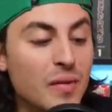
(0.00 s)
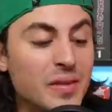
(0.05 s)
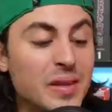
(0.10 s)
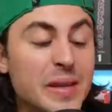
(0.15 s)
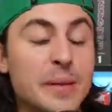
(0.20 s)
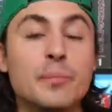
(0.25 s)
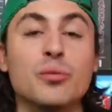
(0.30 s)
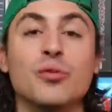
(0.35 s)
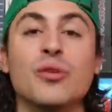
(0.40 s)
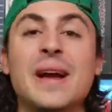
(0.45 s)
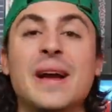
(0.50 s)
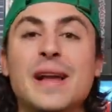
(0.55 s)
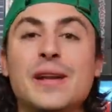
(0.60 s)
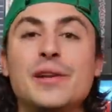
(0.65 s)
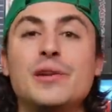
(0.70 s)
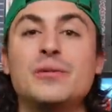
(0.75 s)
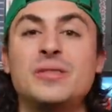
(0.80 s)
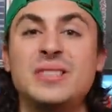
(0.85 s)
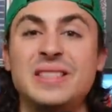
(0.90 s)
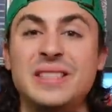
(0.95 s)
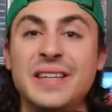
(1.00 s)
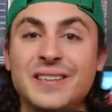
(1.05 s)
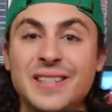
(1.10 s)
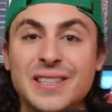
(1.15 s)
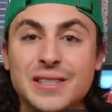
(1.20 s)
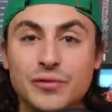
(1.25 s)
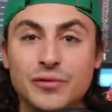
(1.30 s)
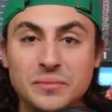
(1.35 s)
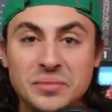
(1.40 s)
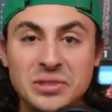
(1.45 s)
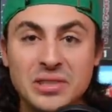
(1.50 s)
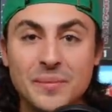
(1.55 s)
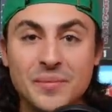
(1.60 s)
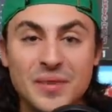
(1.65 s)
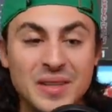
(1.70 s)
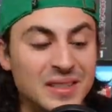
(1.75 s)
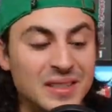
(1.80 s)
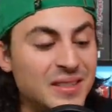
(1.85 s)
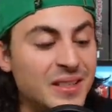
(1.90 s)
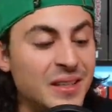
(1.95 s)
the brand new series from
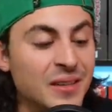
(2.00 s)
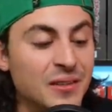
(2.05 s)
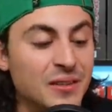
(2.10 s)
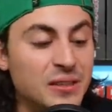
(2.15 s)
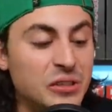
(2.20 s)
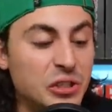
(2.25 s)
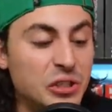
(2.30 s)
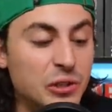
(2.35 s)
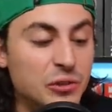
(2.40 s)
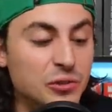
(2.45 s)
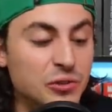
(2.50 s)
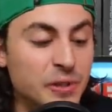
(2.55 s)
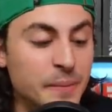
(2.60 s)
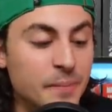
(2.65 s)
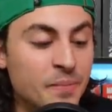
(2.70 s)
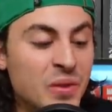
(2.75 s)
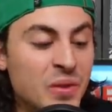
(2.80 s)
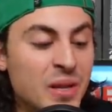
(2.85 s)
Something is Killing the Children.